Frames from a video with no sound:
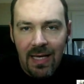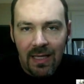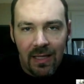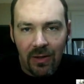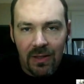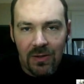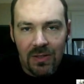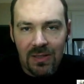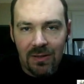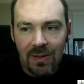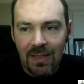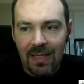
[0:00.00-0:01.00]
It used
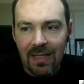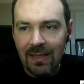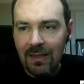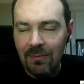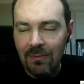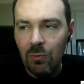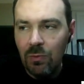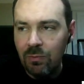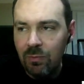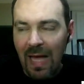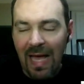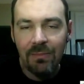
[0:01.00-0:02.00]
to be that you
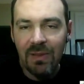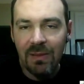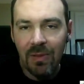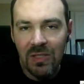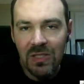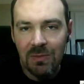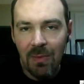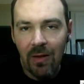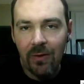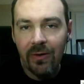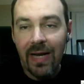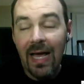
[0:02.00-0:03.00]
had to be much
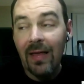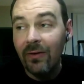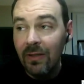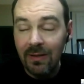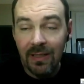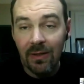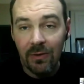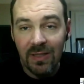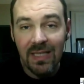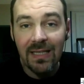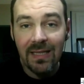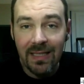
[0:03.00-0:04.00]
smaller. Now they're
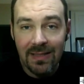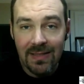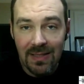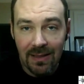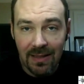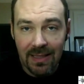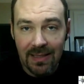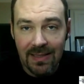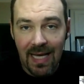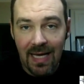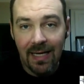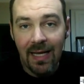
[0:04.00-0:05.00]
Yingling suddenly is
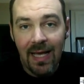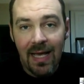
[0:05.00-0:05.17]
on.